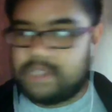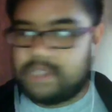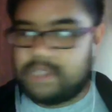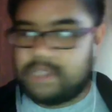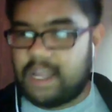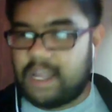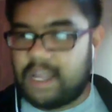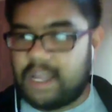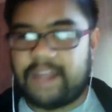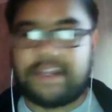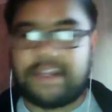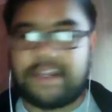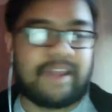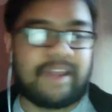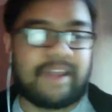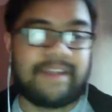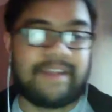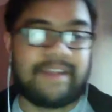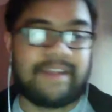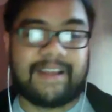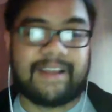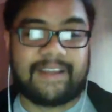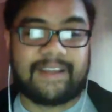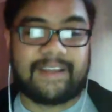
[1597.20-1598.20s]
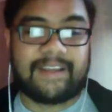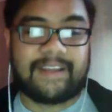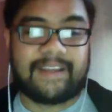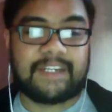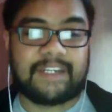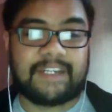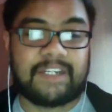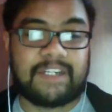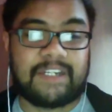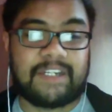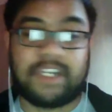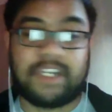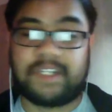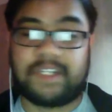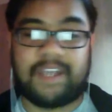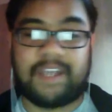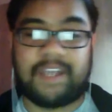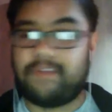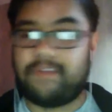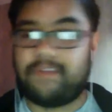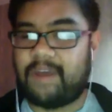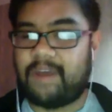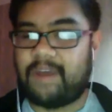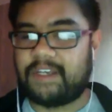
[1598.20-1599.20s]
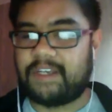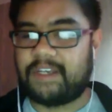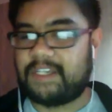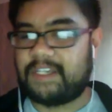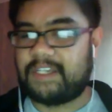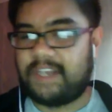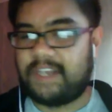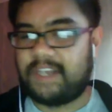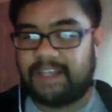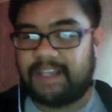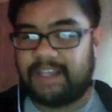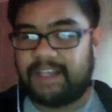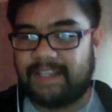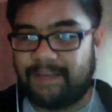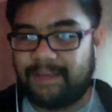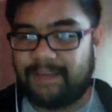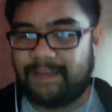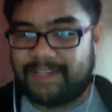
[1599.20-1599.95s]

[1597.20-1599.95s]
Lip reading: And I think she doesn't say goodbye. She's not that type to